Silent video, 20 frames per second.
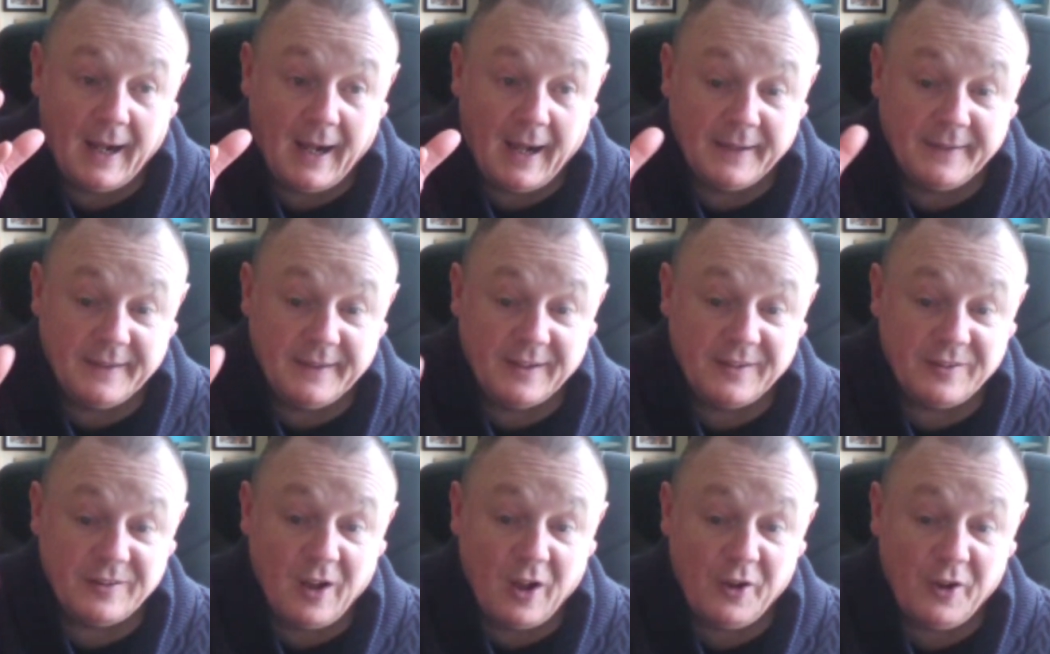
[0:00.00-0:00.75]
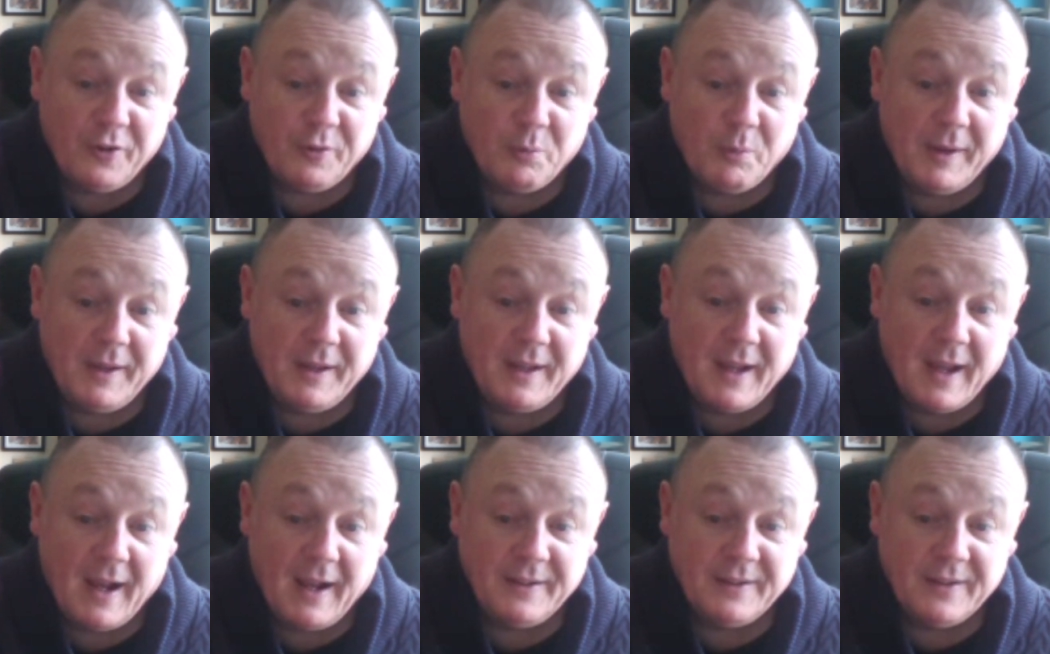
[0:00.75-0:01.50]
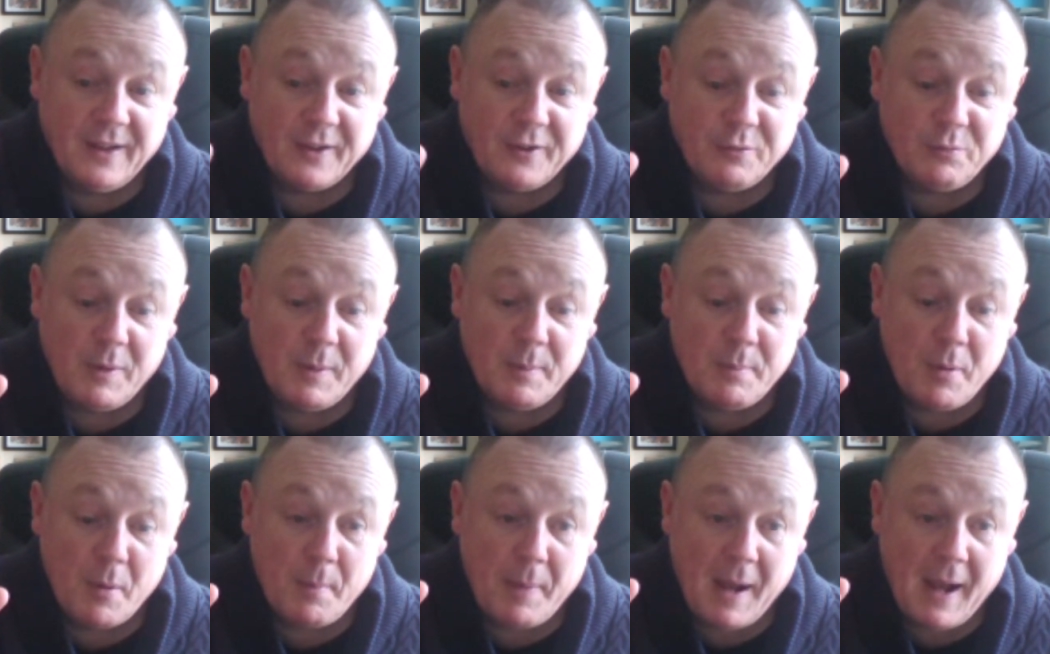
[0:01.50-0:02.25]
And this last weekend, as we
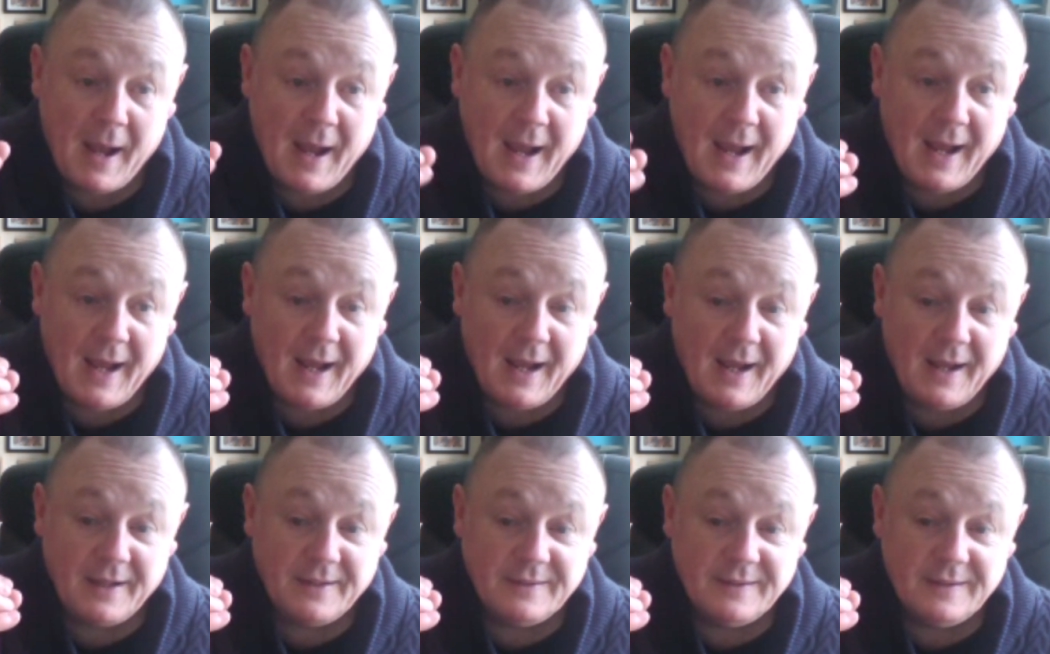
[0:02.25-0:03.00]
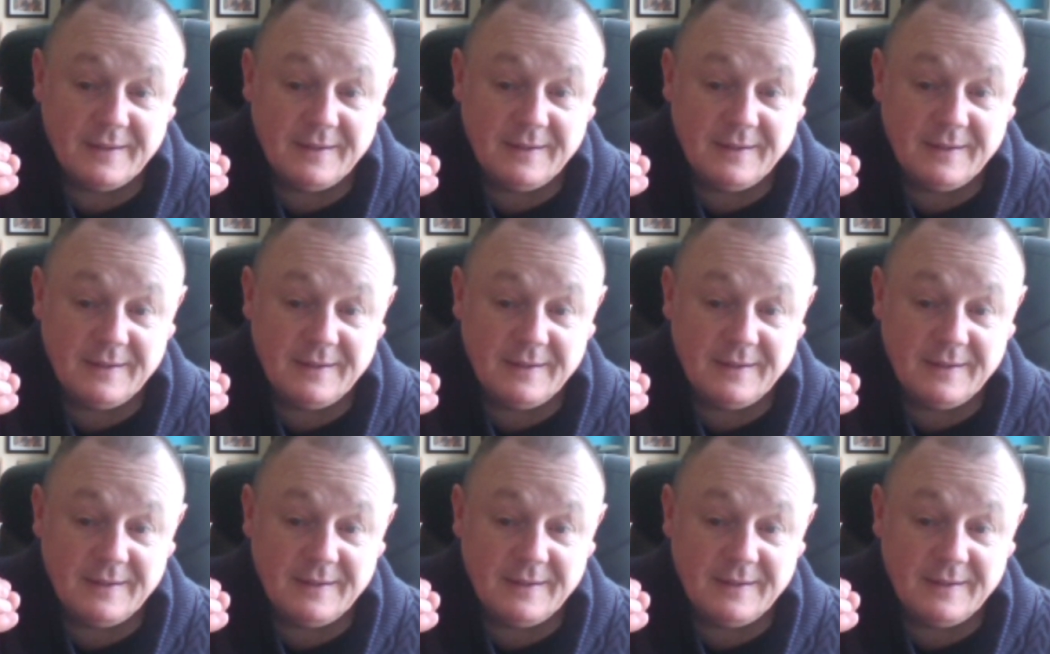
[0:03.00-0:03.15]
prepared